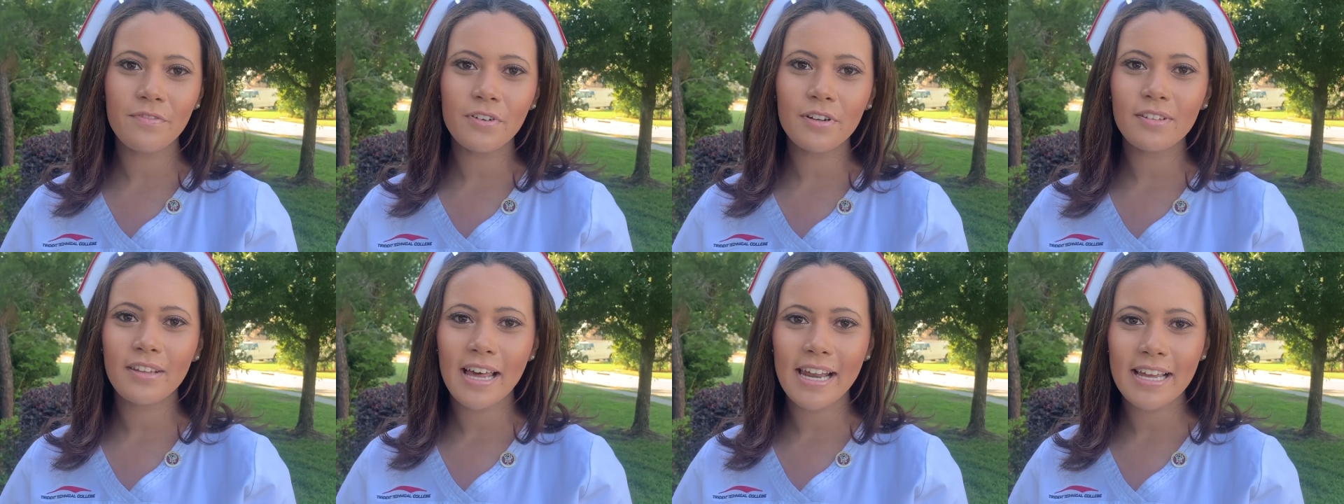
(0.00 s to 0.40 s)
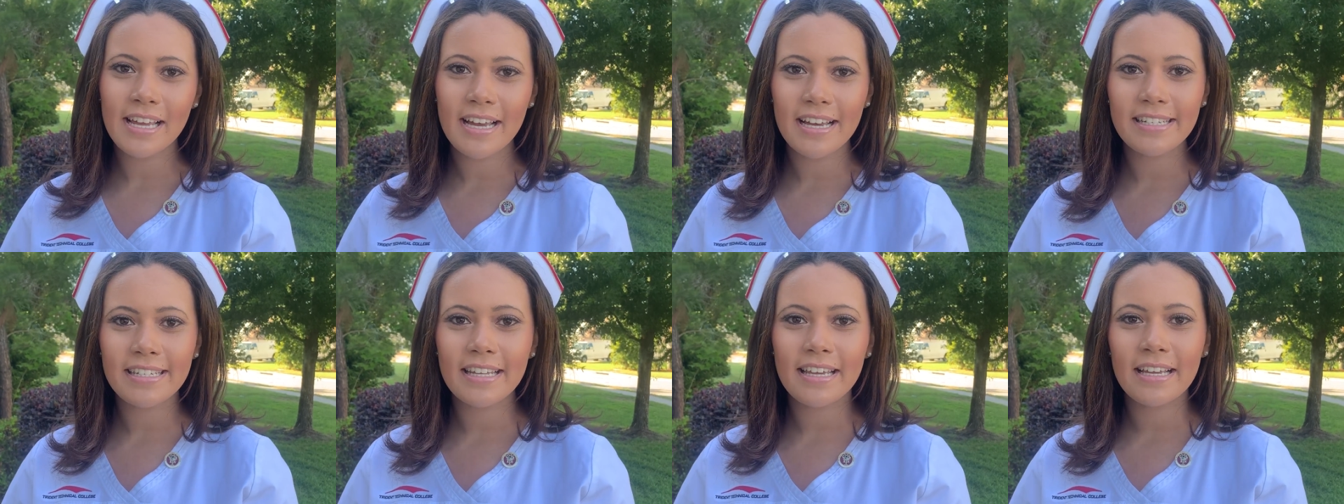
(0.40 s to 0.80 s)
you for
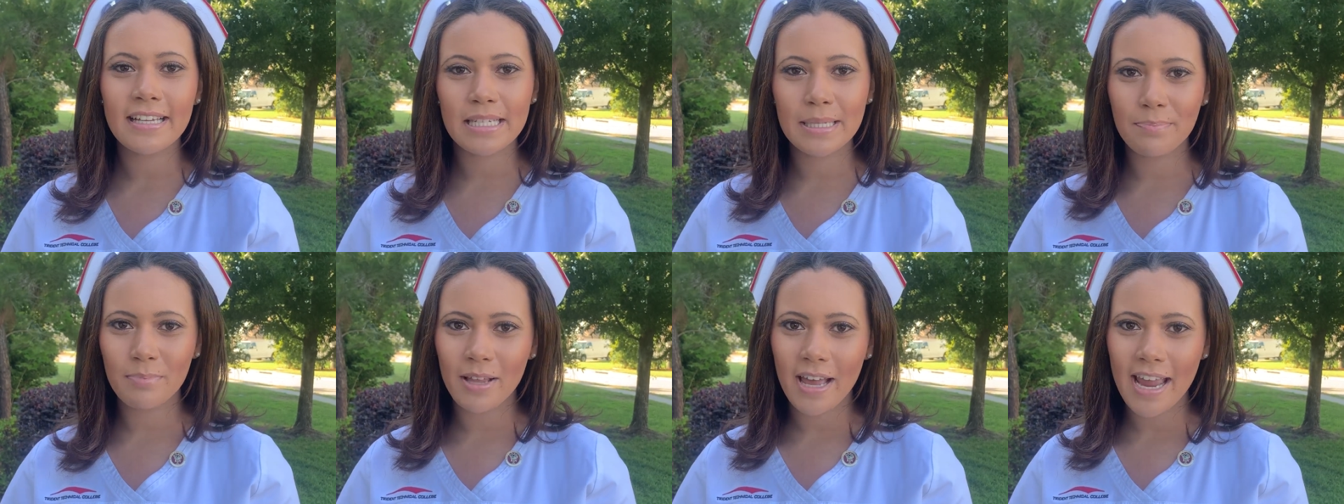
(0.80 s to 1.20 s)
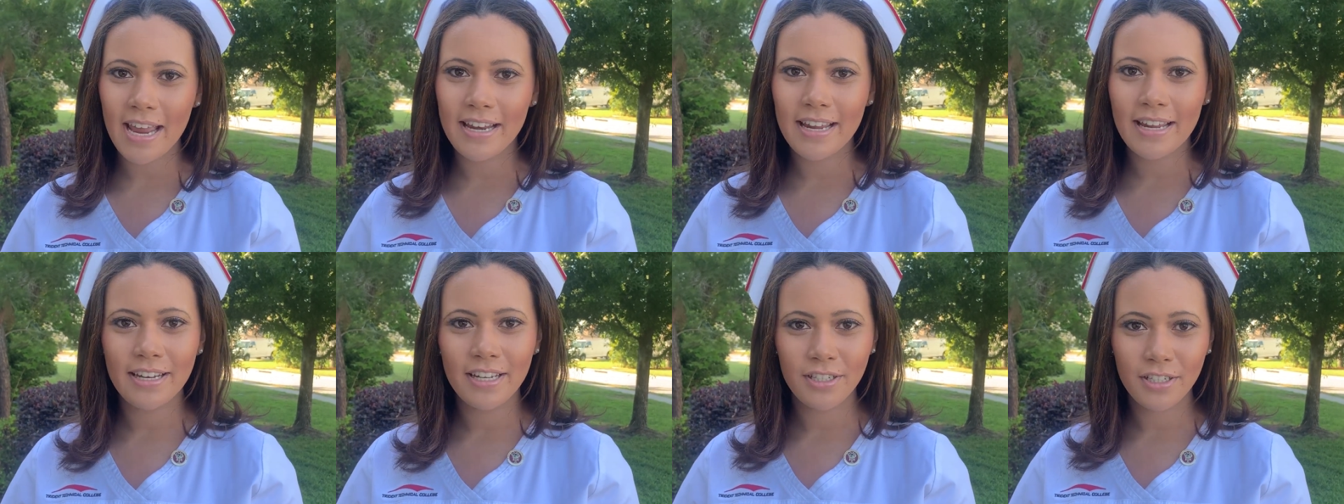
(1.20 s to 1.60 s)
letting us
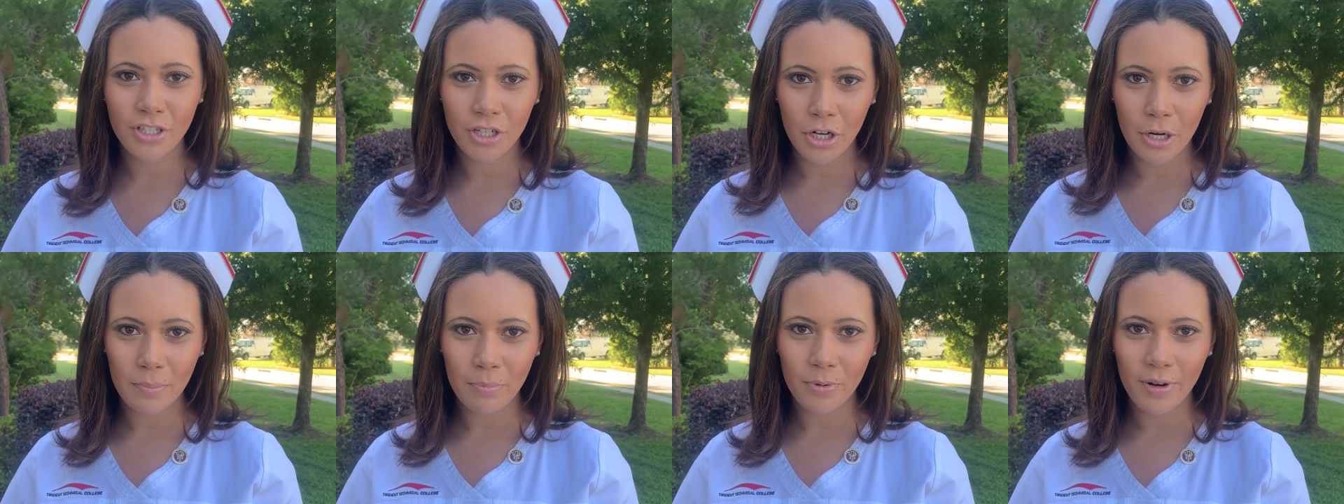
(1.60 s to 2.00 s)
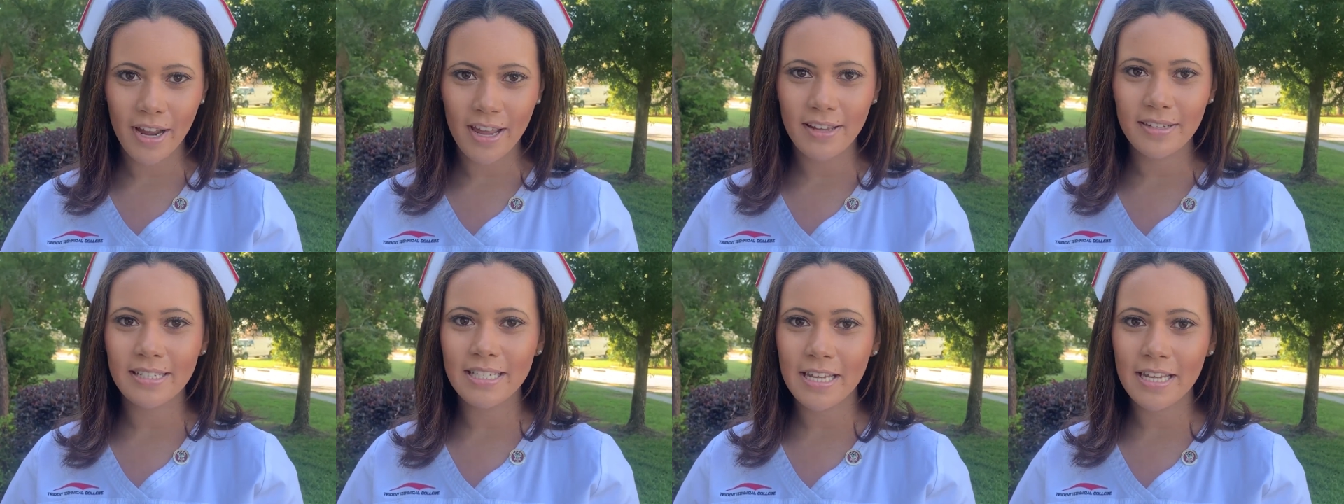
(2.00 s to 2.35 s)
explain and interpret